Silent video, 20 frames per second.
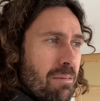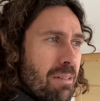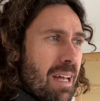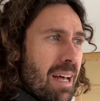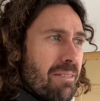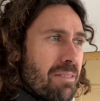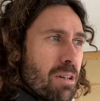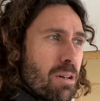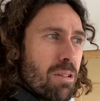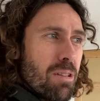we
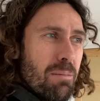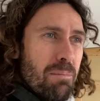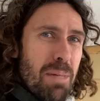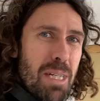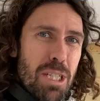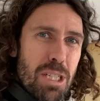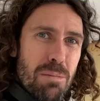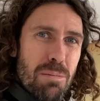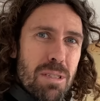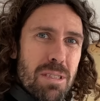haven't got the
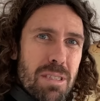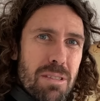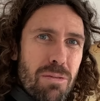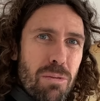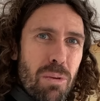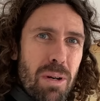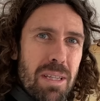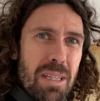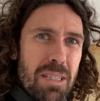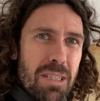measurements
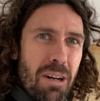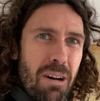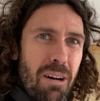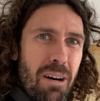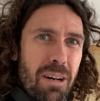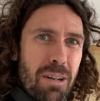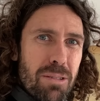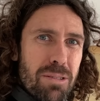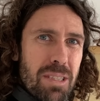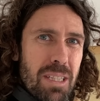for where the
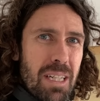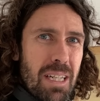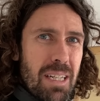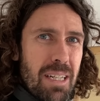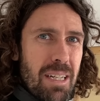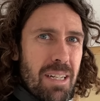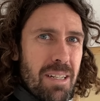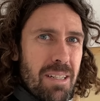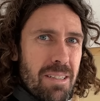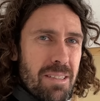tiles are gonna
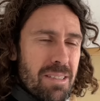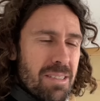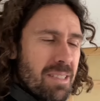go.